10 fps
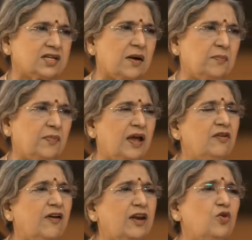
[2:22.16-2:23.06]
jump
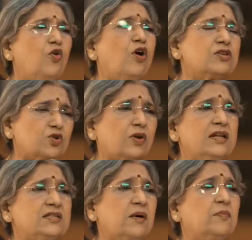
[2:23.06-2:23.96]
and where you also
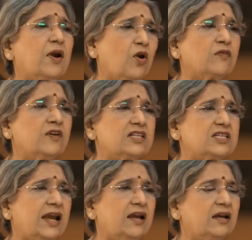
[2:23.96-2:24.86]
can jump along with
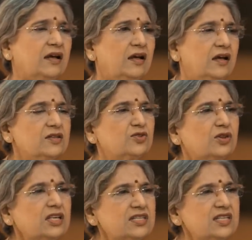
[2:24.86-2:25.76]
child. So
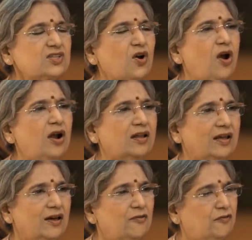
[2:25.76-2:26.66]
this is called
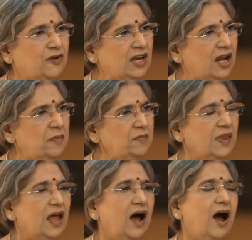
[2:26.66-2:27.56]
freedom
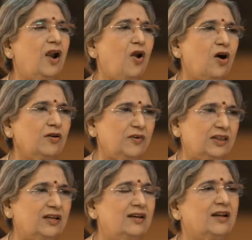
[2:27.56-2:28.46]
along with
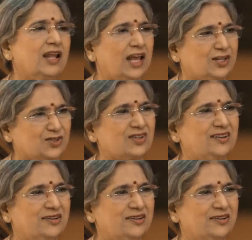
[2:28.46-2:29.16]
direction.